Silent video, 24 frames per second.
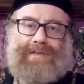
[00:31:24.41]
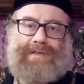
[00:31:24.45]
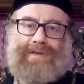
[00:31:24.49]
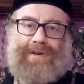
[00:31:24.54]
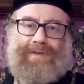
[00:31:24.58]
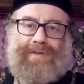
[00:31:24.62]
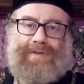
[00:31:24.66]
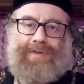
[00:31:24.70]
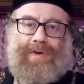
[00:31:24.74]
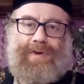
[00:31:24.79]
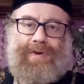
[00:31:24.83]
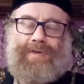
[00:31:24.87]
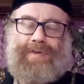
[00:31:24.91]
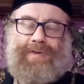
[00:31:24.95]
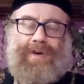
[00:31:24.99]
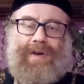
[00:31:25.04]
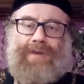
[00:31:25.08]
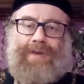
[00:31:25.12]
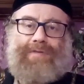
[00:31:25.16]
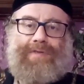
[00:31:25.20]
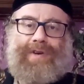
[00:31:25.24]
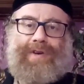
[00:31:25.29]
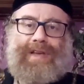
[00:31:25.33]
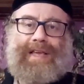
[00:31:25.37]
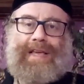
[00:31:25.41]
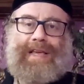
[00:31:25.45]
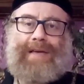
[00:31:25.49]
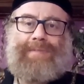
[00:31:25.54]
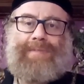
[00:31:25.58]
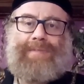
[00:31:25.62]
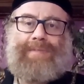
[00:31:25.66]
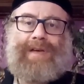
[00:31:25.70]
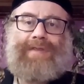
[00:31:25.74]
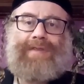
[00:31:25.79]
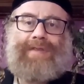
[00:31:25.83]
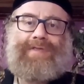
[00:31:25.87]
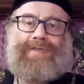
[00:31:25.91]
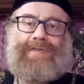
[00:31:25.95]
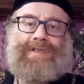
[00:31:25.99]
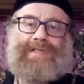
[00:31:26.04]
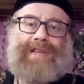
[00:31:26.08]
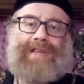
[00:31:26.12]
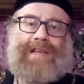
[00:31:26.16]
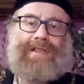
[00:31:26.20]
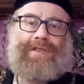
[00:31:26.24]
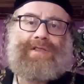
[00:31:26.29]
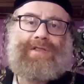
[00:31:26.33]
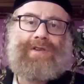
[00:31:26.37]
So for for him, if he
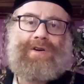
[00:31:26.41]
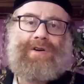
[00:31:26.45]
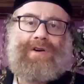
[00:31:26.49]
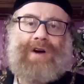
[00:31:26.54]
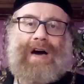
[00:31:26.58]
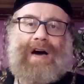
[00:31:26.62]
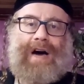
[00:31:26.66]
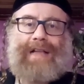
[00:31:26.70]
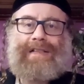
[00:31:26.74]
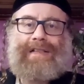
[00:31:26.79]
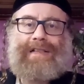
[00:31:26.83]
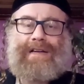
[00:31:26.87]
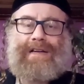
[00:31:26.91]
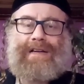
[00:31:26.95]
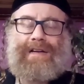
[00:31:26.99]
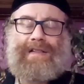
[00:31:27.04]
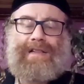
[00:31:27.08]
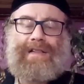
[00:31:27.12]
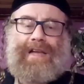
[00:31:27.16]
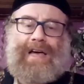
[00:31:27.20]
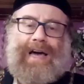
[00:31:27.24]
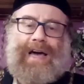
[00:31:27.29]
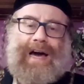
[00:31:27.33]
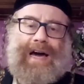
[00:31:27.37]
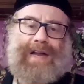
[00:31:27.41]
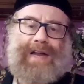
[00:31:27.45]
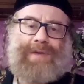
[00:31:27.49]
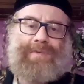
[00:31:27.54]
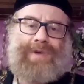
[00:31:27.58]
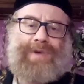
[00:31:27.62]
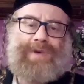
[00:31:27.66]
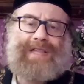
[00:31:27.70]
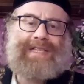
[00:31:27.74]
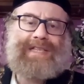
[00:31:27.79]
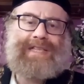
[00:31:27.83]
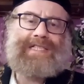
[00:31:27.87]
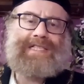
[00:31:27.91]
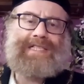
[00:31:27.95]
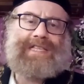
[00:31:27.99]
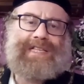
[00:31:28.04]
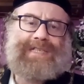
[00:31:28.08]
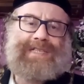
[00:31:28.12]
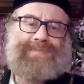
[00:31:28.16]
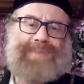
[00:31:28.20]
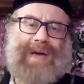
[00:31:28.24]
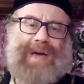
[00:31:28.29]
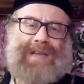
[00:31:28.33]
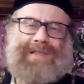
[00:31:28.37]
said no, uncle, I don't want to
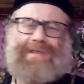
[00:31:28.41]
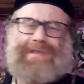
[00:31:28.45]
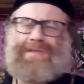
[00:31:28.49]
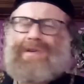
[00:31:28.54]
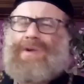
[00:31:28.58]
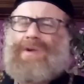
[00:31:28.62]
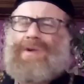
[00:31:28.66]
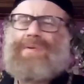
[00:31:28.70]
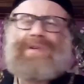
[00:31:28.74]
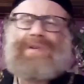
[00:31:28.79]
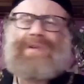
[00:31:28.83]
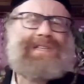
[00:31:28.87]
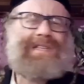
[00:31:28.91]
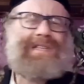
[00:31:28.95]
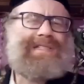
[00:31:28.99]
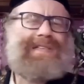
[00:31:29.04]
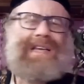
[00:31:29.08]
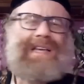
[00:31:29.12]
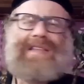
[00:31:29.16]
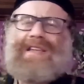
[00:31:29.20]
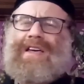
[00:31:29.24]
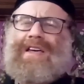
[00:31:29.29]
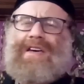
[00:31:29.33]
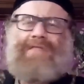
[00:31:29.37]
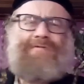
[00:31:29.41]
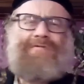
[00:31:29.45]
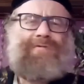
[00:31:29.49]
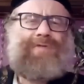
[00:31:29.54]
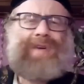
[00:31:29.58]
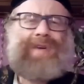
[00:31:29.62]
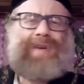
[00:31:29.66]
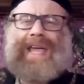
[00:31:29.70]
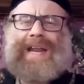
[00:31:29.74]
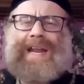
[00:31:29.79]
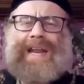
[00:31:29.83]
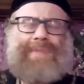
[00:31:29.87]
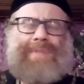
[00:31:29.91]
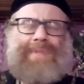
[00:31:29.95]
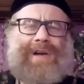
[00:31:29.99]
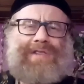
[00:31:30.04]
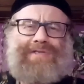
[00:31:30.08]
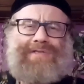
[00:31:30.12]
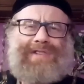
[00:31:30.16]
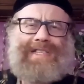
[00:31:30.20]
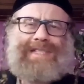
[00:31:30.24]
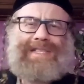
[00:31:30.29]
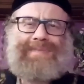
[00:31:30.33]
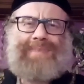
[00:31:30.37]
disrespect. No, he said forget
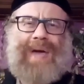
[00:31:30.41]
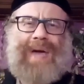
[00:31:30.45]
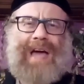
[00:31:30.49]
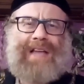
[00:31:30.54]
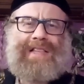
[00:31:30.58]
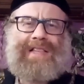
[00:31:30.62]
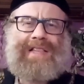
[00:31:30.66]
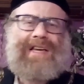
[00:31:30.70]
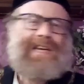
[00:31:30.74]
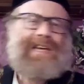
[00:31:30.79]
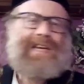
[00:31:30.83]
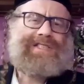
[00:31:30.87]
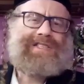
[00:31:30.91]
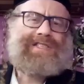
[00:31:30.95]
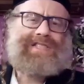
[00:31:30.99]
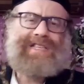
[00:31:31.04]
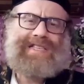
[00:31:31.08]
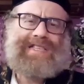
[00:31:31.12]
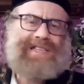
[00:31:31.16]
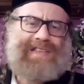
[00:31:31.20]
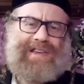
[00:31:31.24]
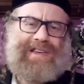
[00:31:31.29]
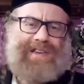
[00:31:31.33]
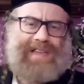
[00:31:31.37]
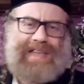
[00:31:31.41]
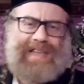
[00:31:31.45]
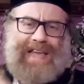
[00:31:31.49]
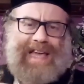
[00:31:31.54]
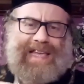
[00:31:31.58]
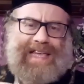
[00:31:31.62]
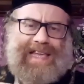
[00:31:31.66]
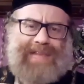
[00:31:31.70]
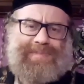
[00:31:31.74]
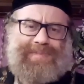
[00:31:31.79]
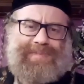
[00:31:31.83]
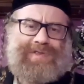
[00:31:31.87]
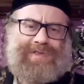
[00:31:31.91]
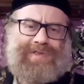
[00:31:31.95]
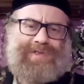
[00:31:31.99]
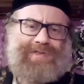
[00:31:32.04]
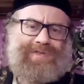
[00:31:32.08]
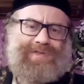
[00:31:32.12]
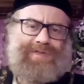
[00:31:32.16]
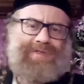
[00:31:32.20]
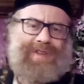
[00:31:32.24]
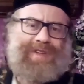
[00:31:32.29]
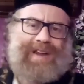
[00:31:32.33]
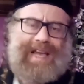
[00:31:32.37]
about respect. Just get, get me to,
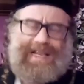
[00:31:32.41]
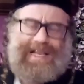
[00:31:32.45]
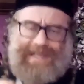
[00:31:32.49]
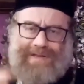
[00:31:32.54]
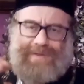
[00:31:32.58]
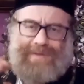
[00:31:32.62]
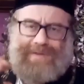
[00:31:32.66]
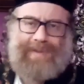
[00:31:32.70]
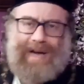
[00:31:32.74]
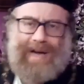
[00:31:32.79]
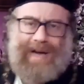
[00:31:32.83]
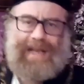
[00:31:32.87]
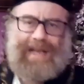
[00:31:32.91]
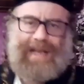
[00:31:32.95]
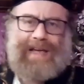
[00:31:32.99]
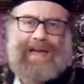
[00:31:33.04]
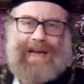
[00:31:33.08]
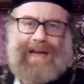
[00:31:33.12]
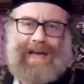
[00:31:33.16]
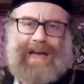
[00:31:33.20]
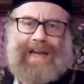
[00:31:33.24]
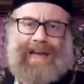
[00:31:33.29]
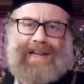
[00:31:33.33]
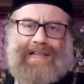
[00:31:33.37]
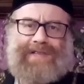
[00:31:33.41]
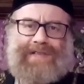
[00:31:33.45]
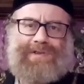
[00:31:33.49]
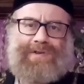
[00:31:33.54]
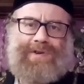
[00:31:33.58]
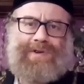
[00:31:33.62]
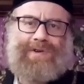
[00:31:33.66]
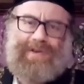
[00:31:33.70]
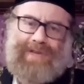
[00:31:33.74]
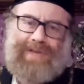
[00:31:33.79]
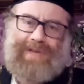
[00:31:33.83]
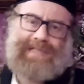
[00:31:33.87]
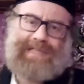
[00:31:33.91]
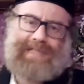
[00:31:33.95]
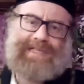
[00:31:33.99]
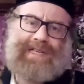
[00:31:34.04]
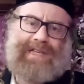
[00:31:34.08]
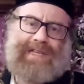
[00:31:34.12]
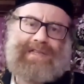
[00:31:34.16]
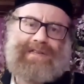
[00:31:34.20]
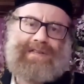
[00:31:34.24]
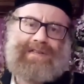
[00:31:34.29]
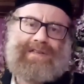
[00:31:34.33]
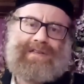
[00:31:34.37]
to the restroom. I, I I need to go. That's
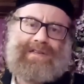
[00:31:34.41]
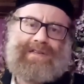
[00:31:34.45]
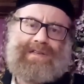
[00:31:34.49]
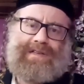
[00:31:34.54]
it.